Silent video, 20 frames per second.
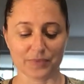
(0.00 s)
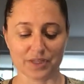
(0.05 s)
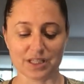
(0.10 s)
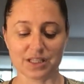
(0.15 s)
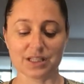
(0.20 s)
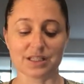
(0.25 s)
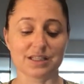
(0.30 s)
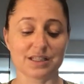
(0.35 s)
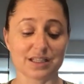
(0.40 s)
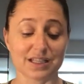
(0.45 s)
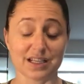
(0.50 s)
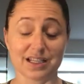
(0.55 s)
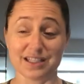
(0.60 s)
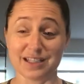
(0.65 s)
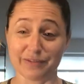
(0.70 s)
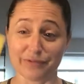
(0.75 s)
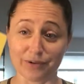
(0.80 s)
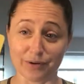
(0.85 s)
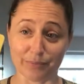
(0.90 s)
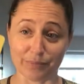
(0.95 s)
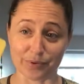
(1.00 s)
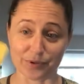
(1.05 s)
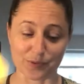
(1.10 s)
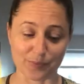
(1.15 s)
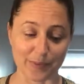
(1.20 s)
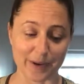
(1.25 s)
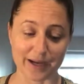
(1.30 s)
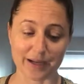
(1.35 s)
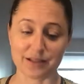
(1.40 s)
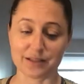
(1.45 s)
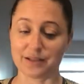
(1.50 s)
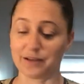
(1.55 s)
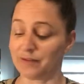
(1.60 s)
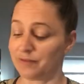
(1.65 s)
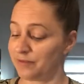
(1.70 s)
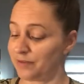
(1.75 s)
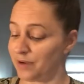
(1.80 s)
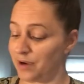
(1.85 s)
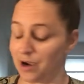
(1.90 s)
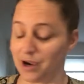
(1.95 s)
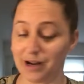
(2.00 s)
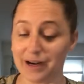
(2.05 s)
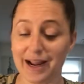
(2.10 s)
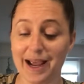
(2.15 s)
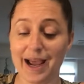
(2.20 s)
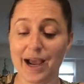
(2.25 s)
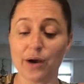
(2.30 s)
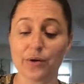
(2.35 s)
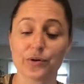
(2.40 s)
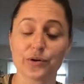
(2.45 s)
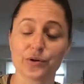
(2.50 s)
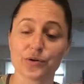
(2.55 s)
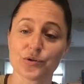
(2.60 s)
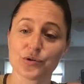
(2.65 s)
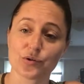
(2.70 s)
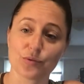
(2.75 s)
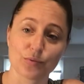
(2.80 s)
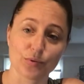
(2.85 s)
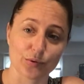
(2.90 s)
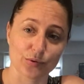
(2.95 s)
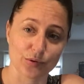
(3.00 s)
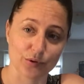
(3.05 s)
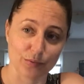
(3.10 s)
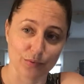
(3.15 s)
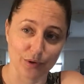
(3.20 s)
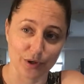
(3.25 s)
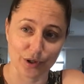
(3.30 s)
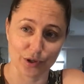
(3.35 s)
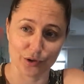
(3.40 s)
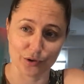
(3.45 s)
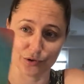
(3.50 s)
To see a different perspective on how you're supposed to bring your